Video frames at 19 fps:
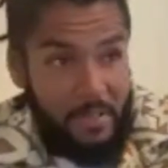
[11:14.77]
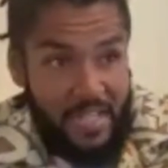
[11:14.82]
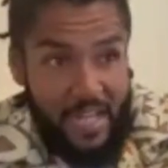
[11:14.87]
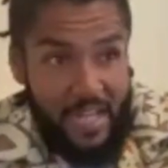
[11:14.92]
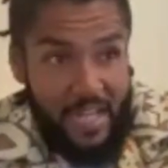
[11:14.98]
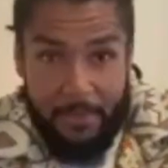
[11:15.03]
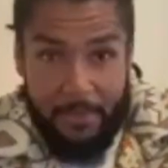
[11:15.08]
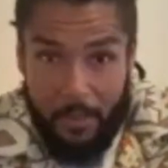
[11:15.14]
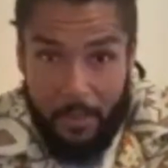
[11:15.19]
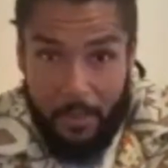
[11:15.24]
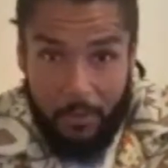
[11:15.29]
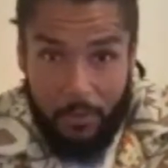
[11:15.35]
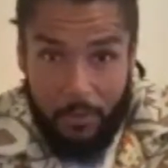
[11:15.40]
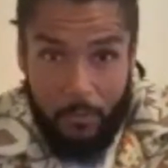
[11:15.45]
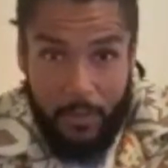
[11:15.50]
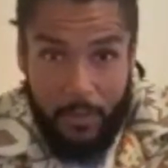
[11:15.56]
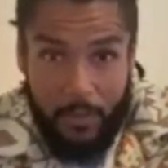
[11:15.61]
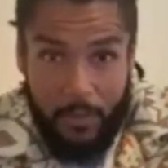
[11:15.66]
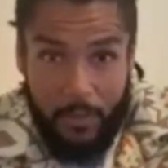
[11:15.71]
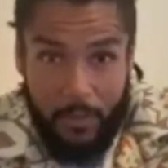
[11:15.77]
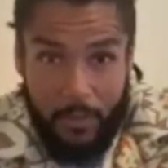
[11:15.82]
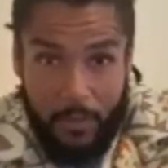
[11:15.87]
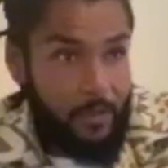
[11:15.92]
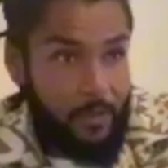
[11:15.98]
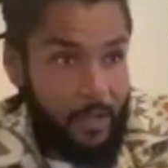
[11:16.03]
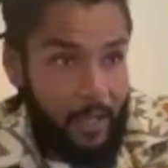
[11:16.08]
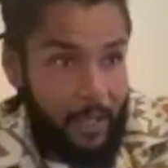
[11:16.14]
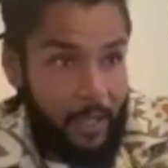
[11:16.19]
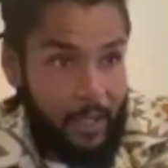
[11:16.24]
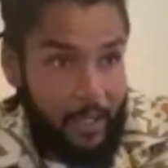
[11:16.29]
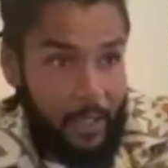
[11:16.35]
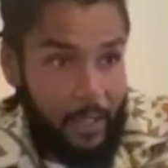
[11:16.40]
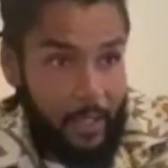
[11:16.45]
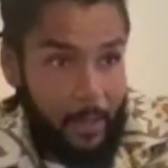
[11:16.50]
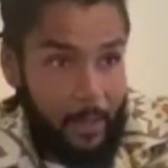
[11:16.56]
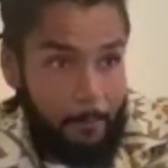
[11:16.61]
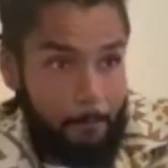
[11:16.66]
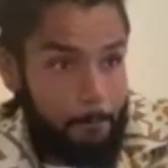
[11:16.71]
and that were in a band together.
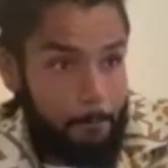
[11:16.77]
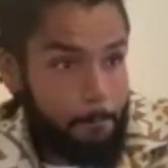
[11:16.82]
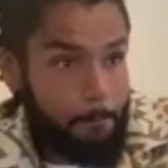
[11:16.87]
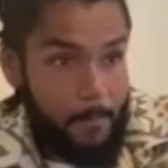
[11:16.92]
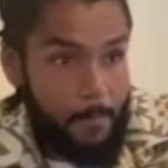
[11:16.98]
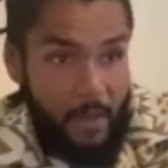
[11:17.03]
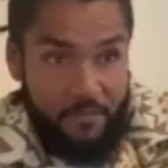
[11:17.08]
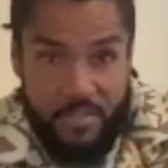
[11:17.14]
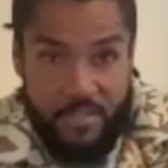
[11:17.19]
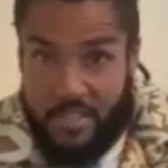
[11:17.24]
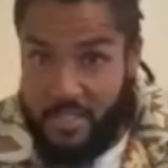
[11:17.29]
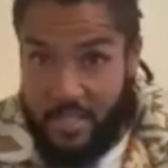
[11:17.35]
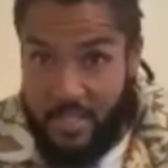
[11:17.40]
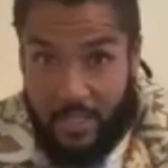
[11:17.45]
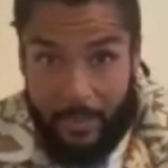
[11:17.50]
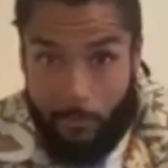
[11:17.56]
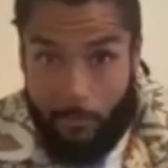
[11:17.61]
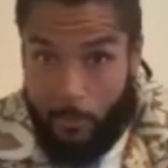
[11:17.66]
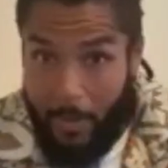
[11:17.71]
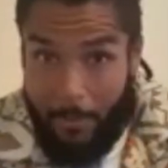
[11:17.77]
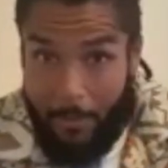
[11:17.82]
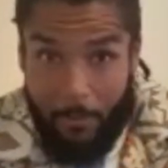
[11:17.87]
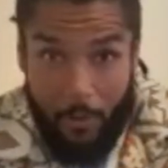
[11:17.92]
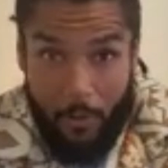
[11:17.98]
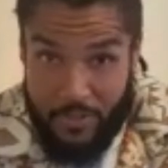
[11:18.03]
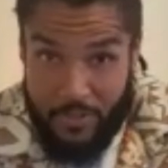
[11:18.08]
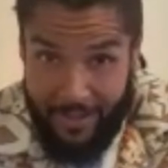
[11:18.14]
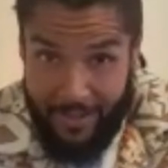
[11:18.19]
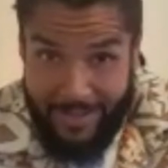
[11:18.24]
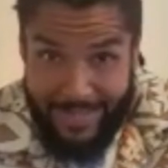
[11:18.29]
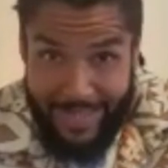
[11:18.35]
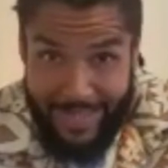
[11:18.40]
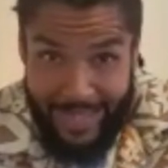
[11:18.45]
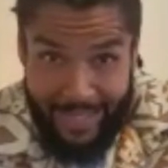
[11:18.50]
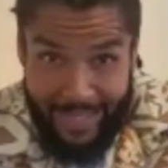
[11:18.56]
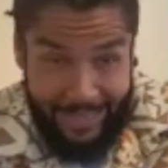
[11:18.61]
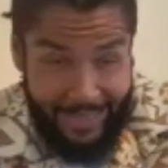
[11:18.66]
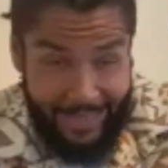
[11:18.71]
And ever since I can remember, I was going to
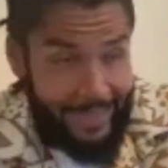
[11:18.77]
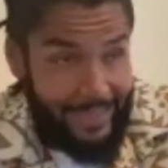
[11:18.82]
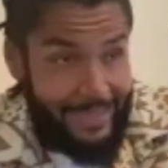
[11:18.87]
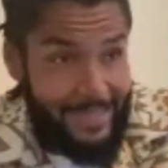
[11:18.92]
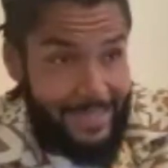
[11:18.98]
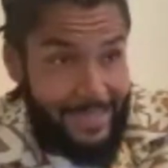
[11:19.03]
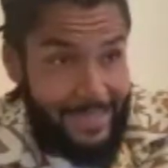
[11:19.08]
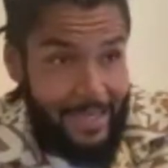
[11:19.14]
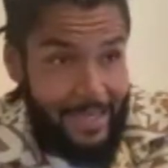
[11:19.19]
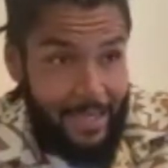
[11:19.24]
their gigs.